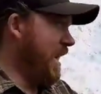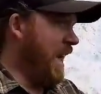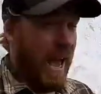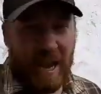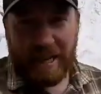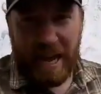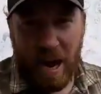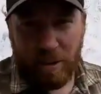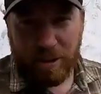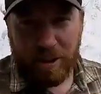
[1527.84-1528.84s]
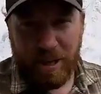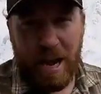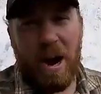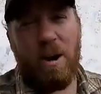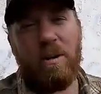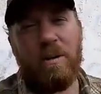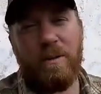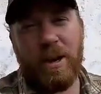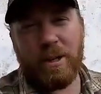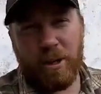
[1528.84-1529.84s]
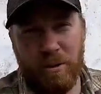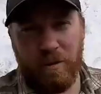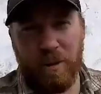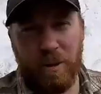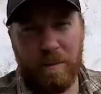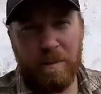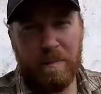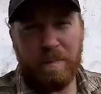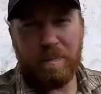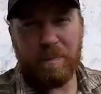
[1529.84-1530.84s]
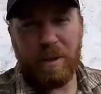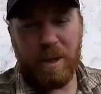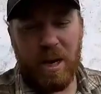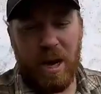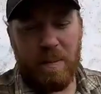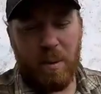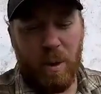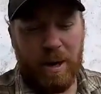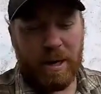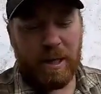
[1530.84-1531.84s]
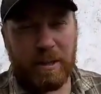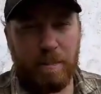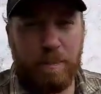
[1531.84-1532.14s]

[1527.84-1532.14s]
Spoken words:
hanging out. Now, Vancouver. I went and I got some